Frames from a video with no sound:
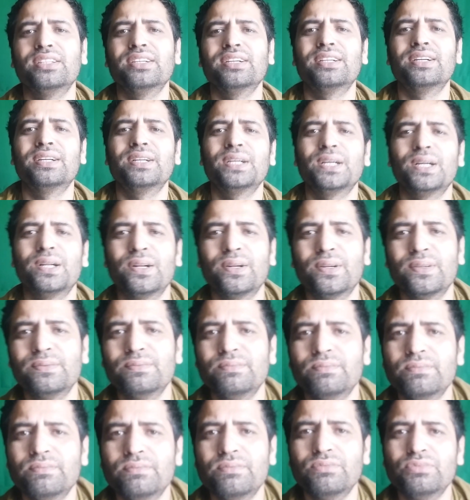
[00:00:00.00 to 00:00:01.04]
and
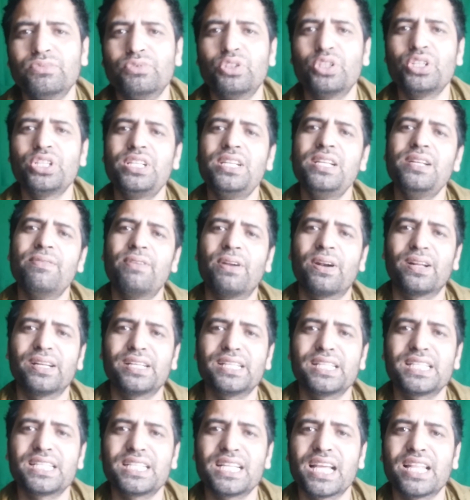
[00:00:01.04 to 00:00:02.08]

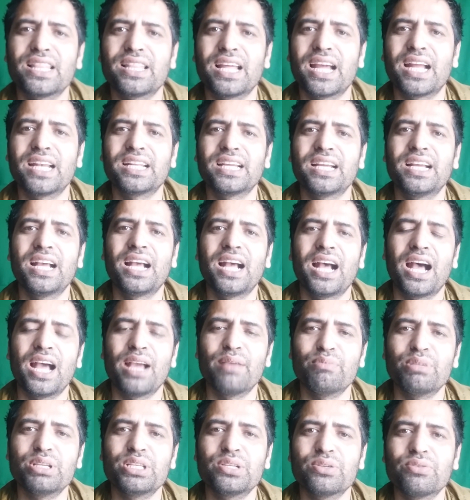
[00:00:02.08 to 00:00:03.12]
receiver understand
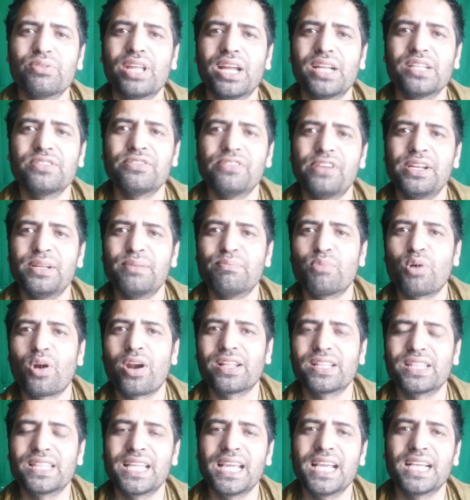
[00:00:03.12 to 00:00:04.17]
that I miss you.
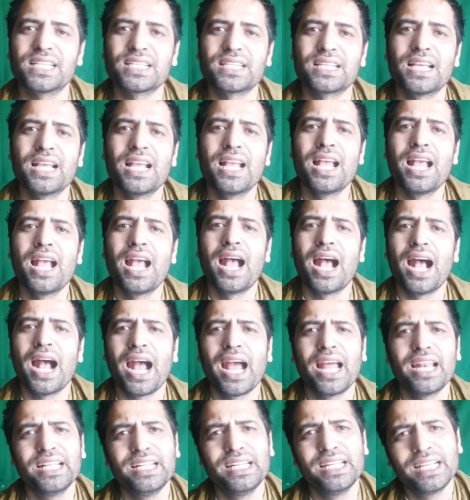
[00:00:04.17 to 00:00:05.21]
That's very important things.
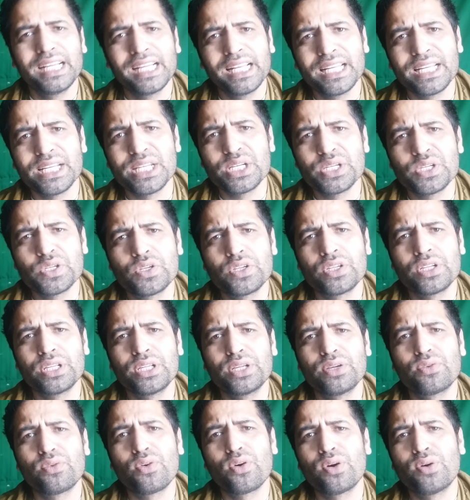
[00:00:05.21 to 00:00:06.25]
And in
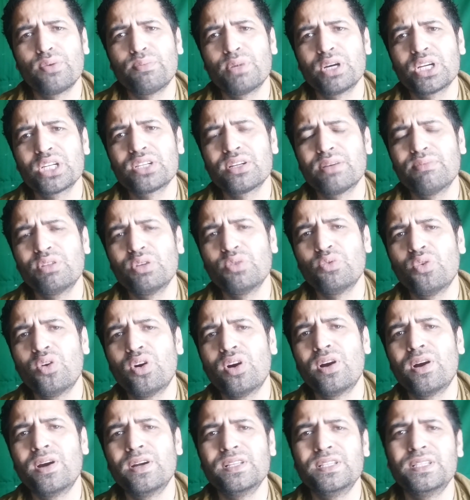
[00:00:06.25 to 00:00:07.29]
English,
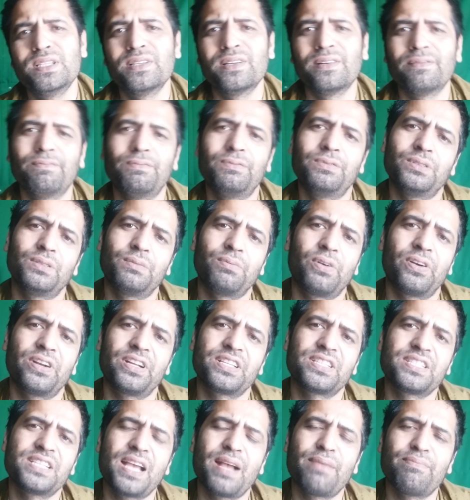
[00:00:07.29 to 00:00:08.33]
most of the words,
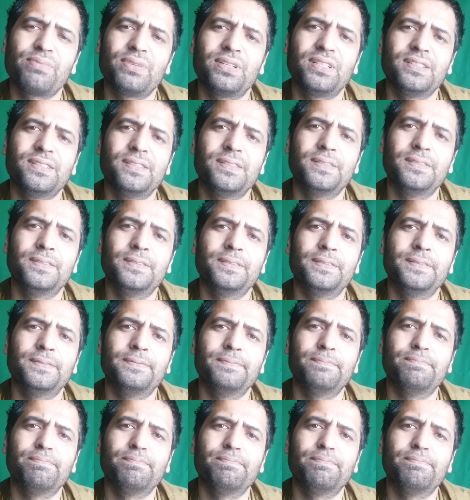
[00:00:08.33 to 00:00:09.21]
for example,